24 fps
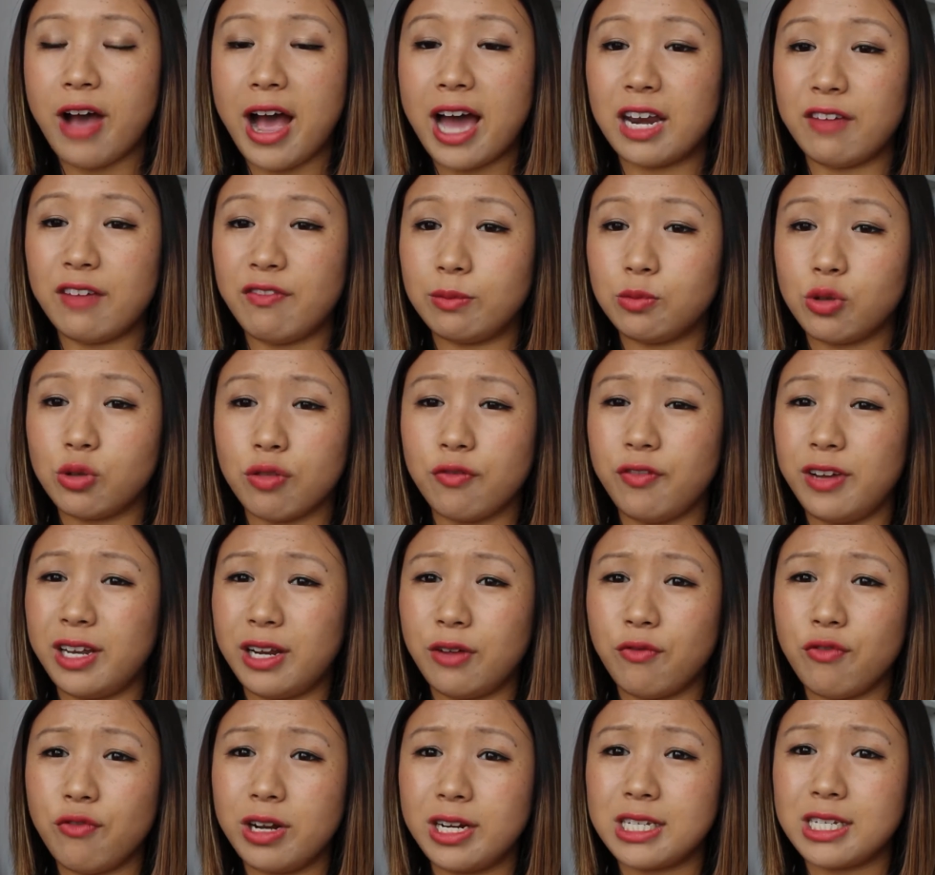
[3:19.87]
And if I'm just
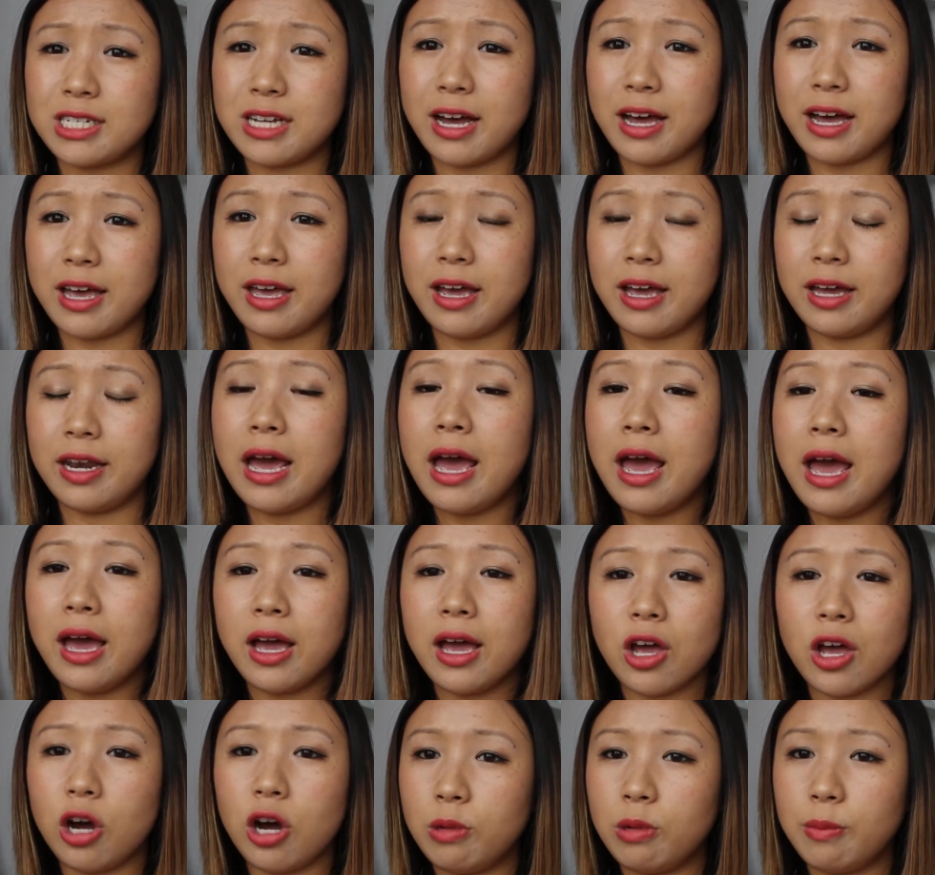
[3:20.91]
feeling really tired,
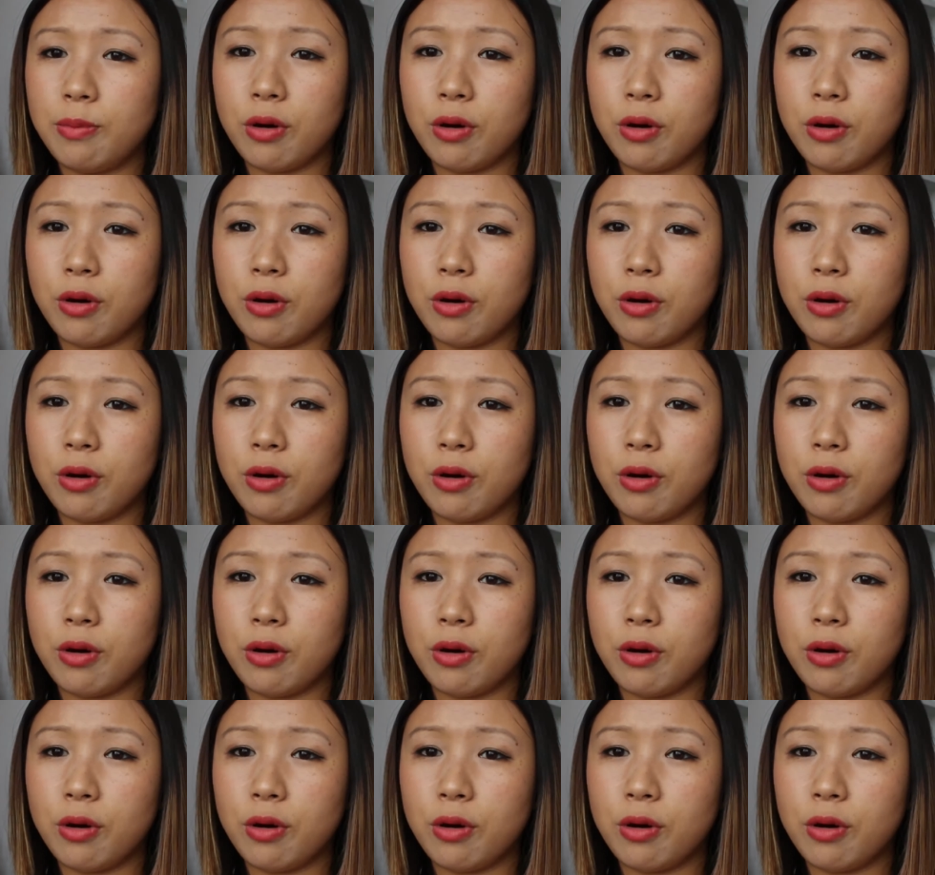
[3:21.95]
can't be